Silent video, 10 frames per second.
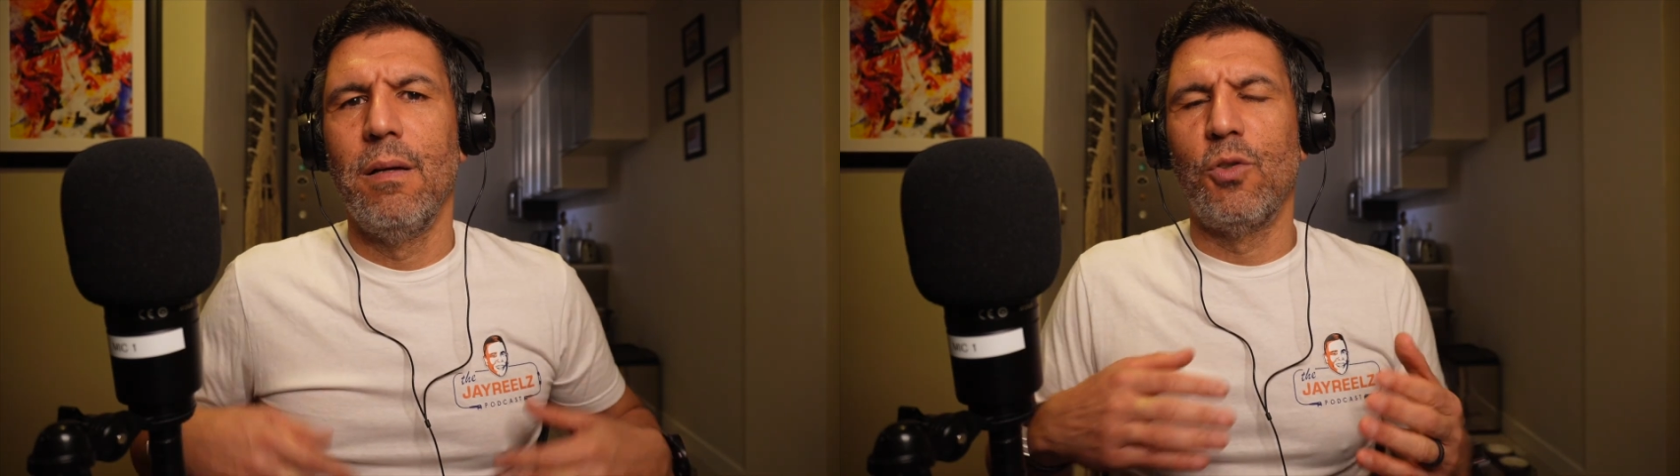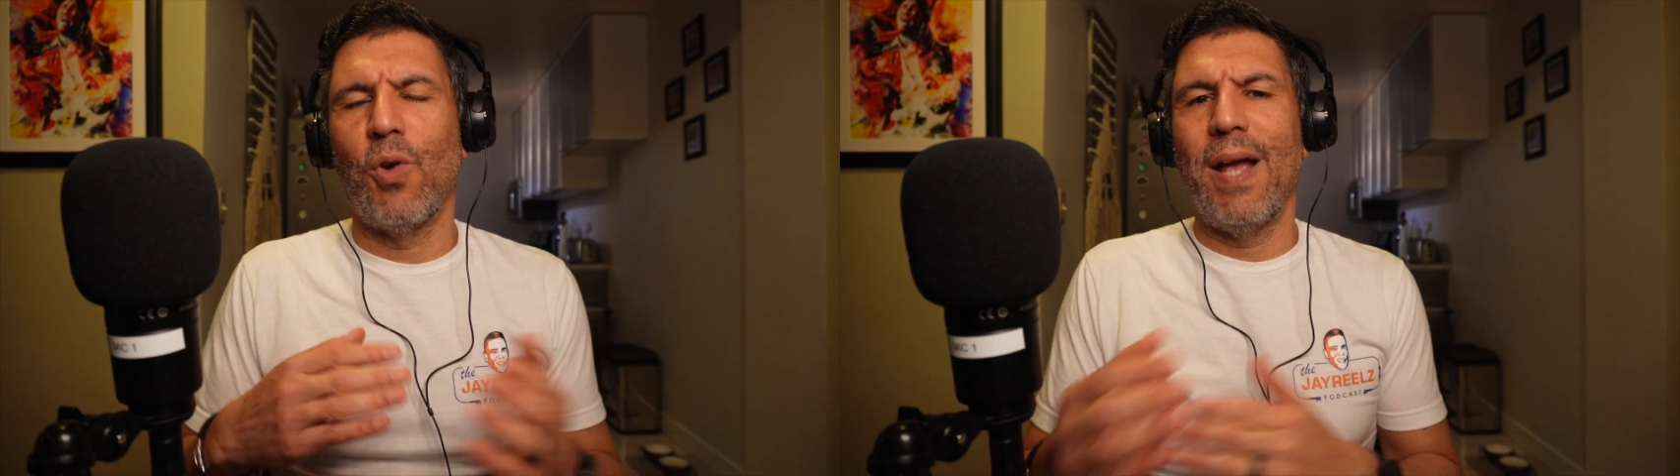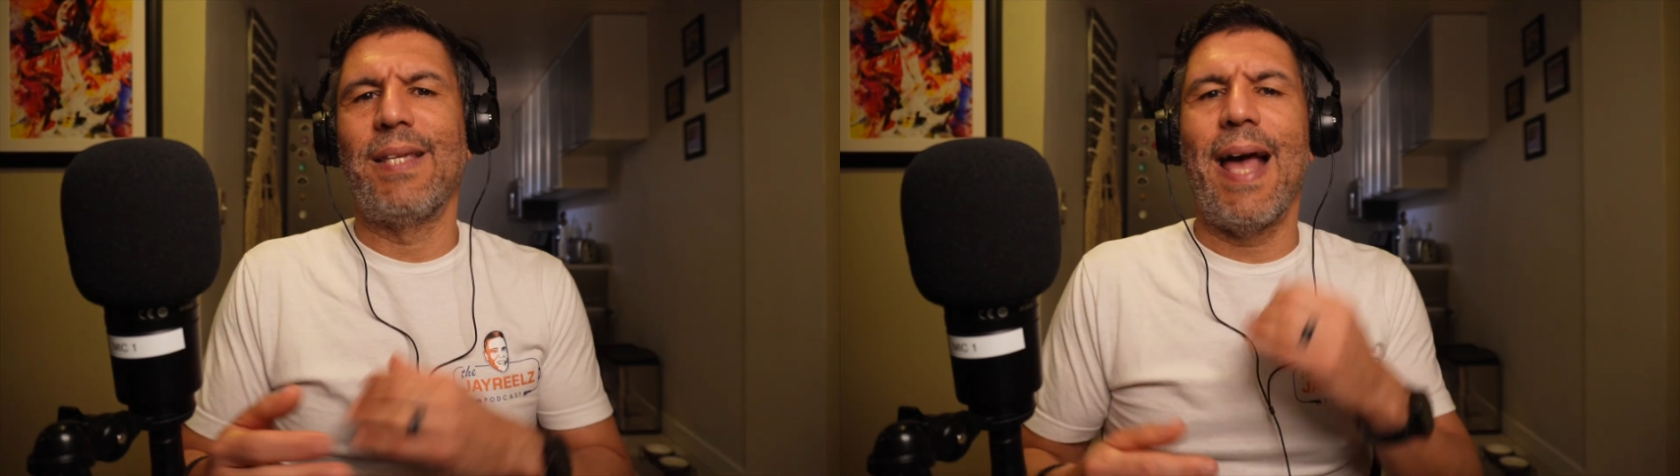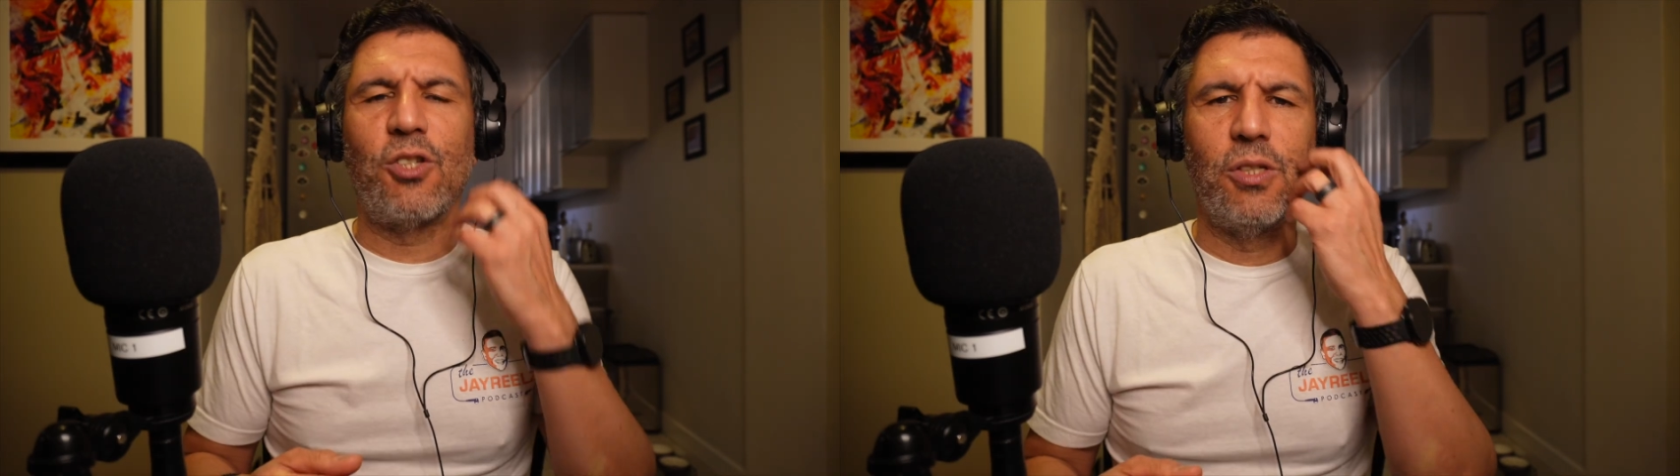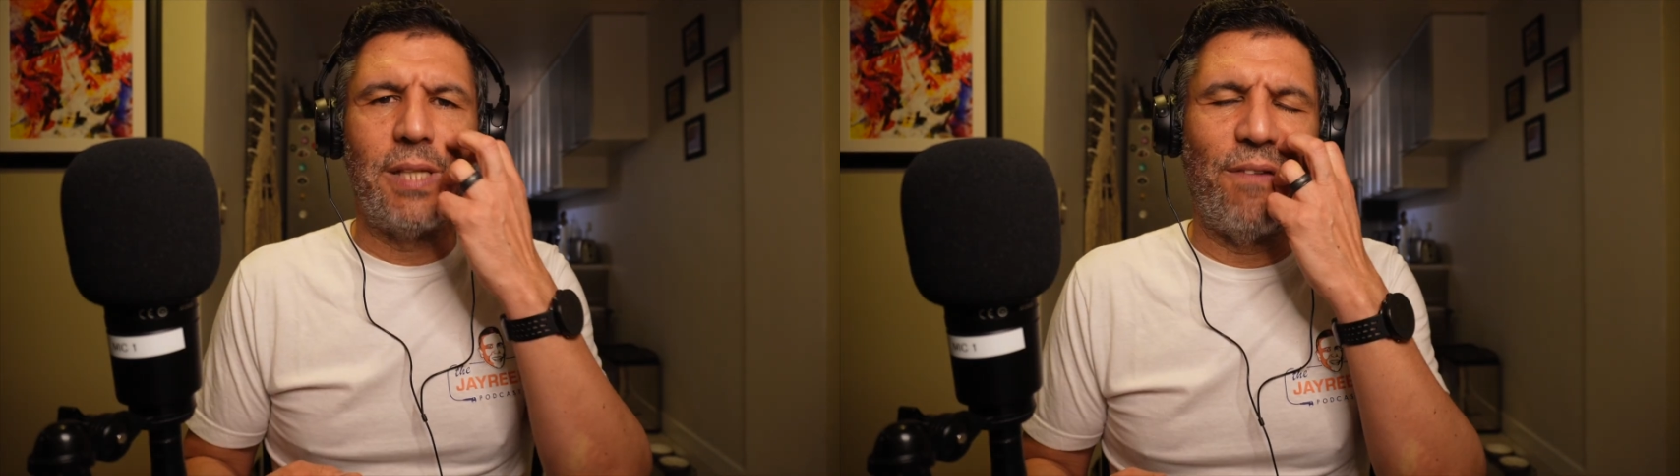
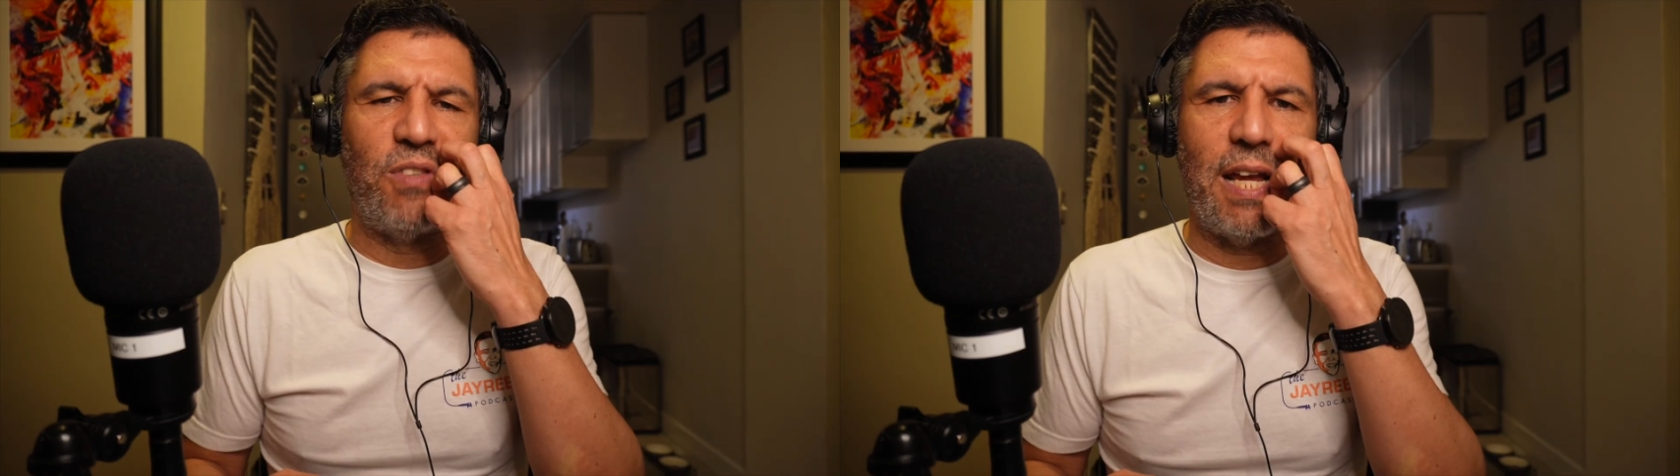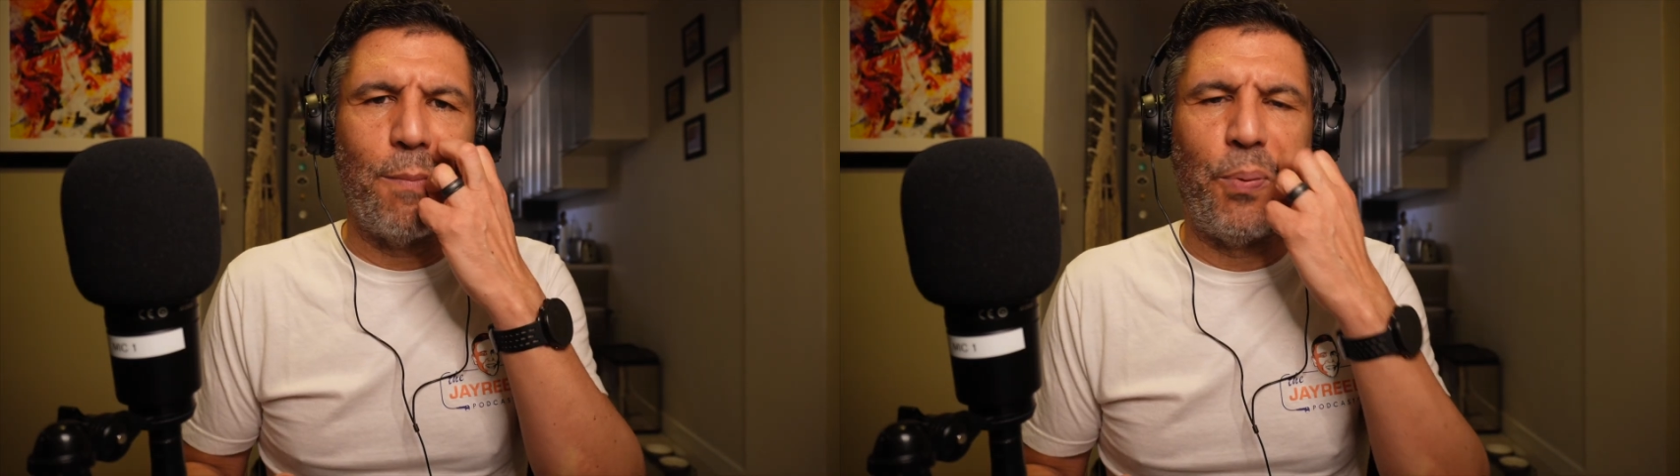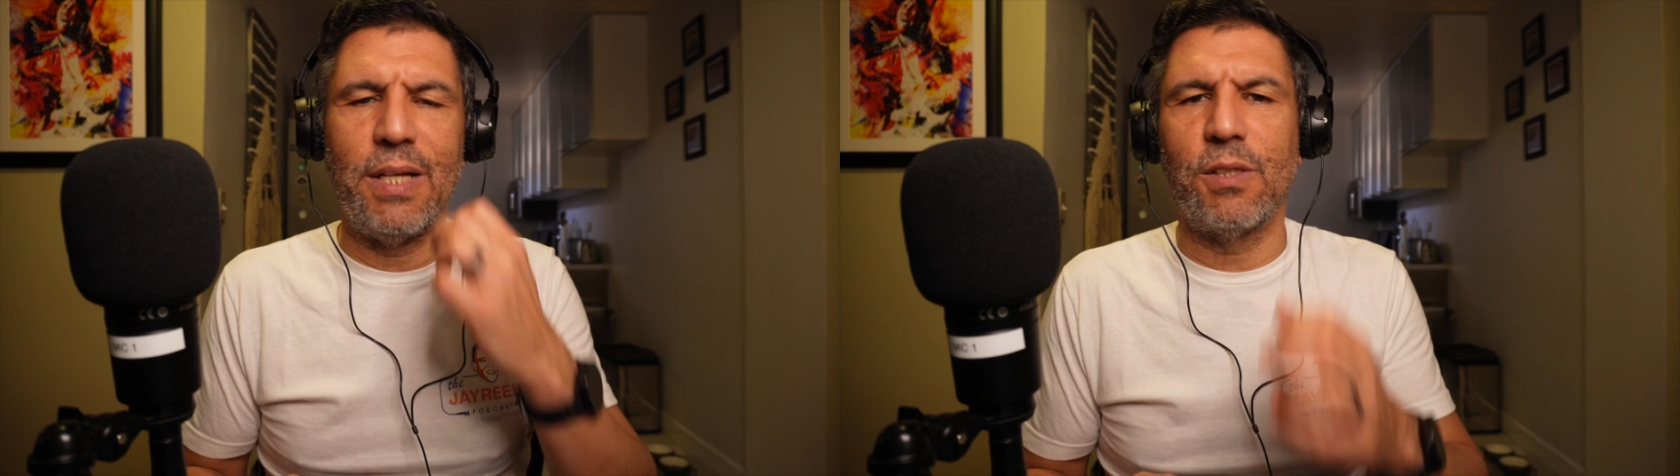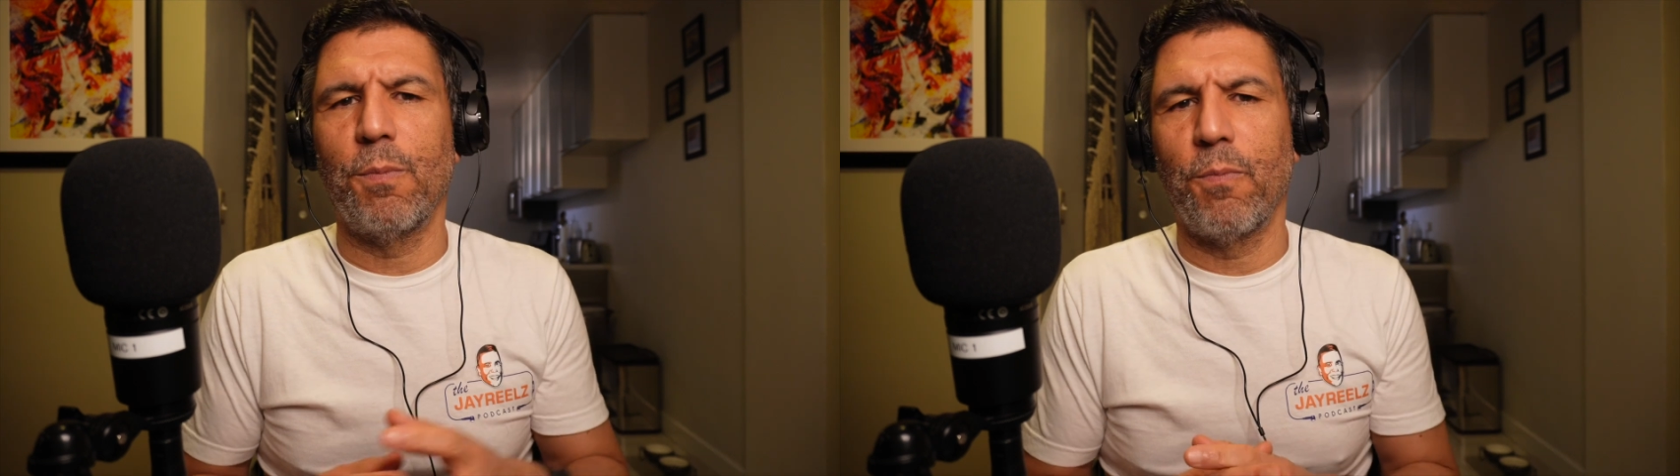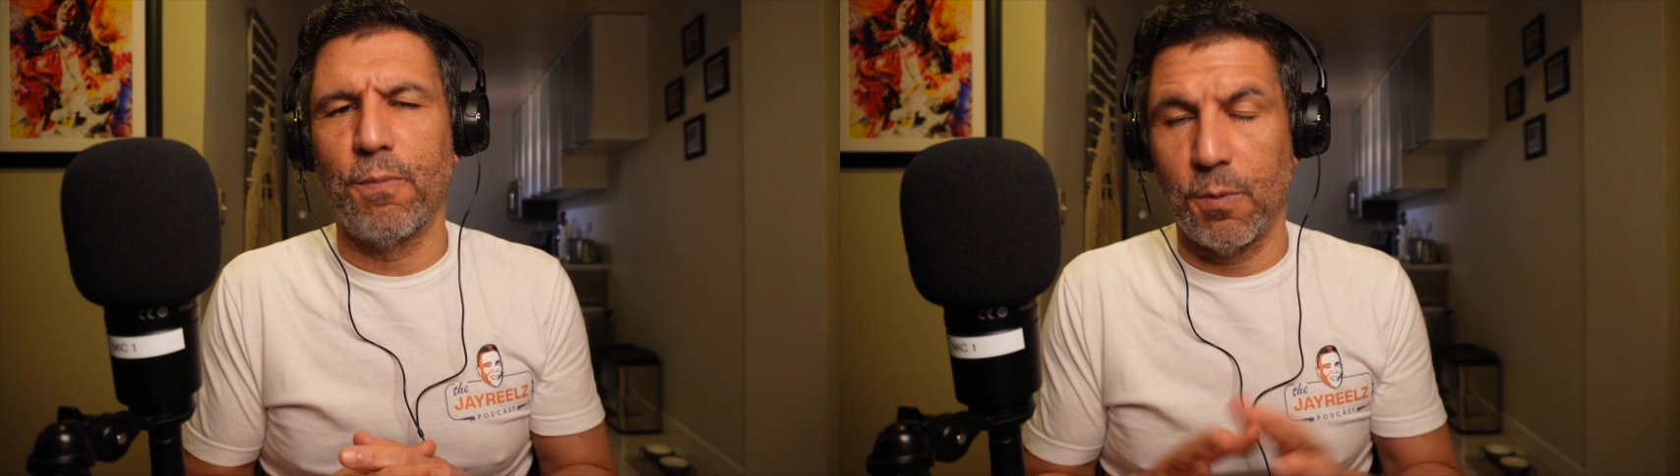transactions that have taken
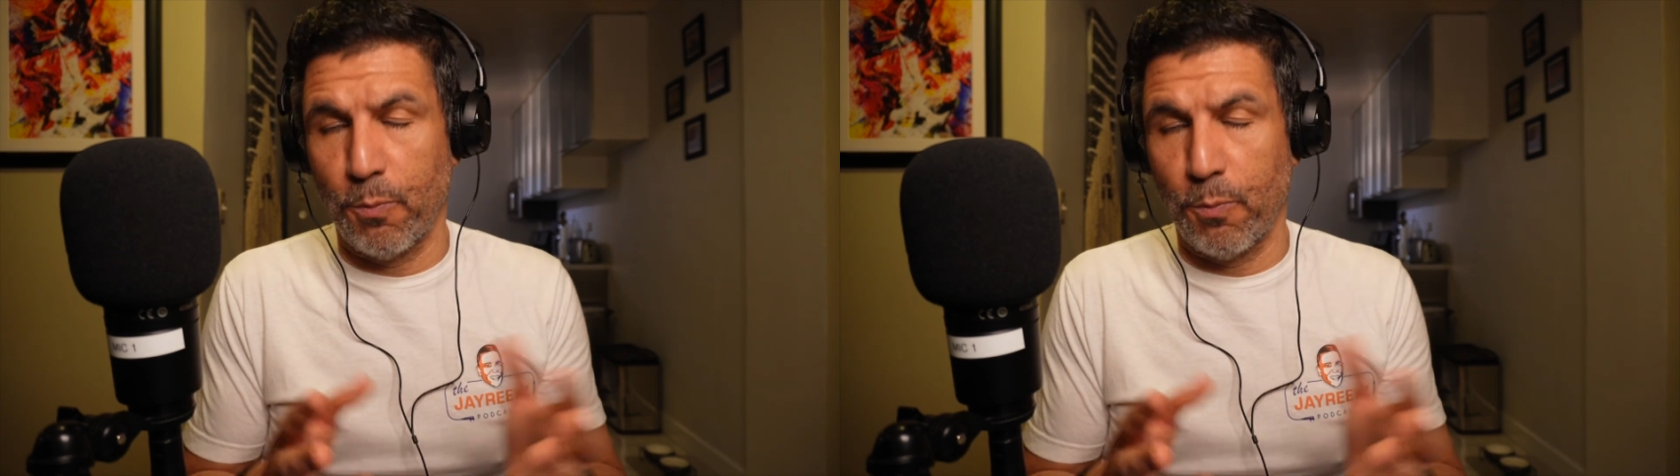place